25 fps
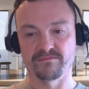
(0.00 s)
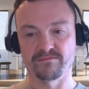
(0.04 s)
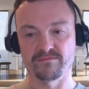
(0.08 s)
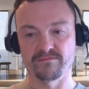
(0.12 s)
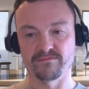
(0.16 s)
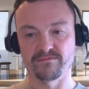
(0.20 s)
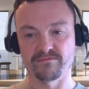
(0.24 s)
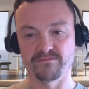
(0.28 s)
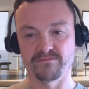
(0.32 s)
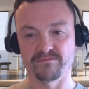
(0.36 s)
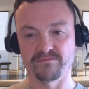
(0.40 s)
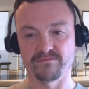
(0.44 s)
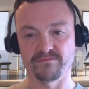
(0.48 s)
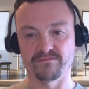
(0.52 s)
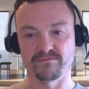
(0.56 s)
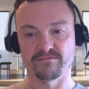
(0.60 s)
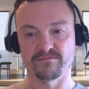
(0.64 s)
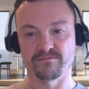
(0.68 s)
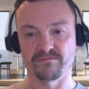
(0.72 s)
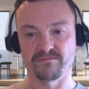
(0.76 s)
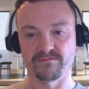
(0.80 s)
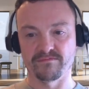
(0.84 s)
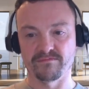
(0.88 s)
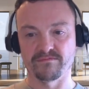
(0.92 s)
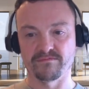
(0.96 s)

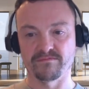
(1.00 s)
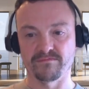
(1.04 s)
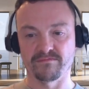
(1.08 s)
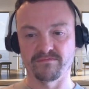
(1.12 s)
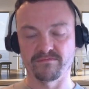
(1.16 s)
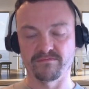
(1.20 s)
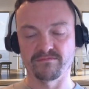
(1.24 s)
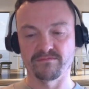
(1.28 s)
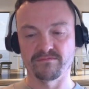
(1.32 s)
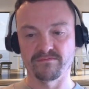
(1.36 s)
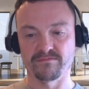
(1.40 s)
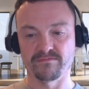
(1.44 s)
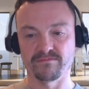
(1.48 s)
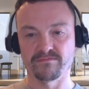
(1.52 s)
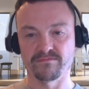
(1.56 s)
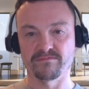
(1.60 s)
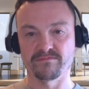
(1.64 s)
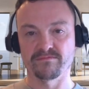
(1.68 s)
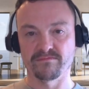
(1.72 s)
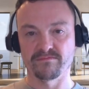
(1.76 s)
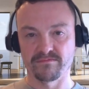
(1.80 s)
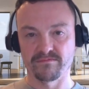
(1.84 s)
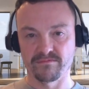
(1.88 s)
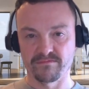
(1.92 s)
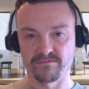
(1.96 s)

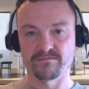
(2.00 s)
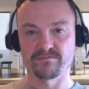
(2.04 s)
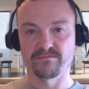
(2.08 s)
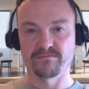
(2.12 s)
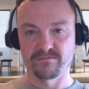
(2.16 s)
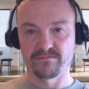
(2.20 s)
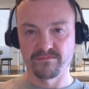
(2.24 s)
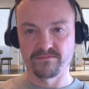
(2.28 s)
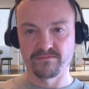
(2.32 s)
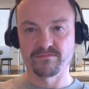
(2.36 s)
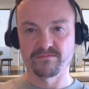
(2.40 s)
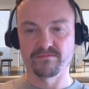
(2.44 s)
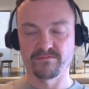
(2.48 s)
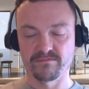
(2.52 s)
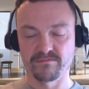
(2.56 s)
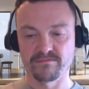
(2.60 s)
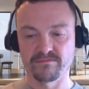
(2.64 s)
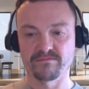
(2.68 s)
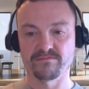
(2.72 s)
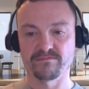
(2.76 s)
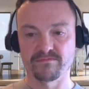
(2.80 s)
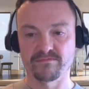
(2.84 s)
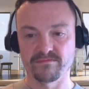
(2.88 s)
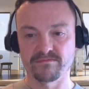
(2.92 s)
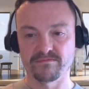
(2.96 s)

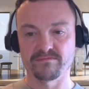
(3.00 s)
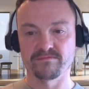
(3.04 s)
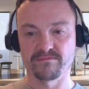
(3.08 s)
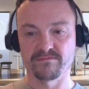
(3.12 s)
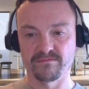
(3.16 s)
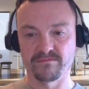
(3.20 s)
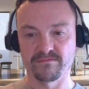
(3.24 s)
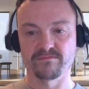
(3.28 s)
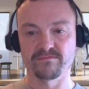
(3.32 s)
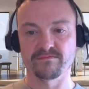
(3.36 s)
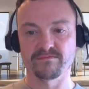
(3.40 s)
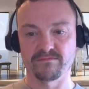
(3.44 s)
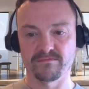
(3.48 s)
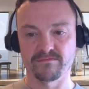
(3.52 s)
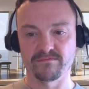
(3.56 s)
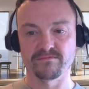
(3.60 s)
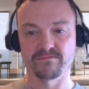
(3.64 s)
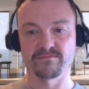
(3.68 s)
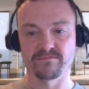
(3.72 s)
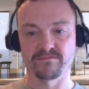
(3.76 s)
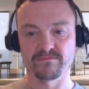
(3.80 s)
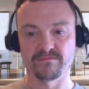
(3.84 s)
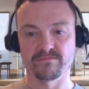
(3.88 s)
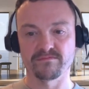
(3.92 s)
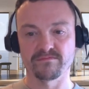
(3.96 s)

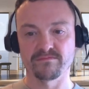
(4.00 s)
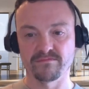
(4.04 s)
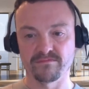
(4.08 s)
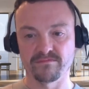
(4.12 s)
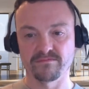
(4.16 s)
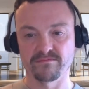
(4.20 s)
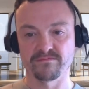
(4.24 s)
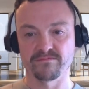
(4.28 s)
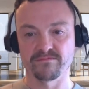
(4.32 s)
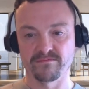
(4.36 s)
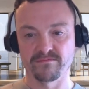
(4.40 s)
[no speech]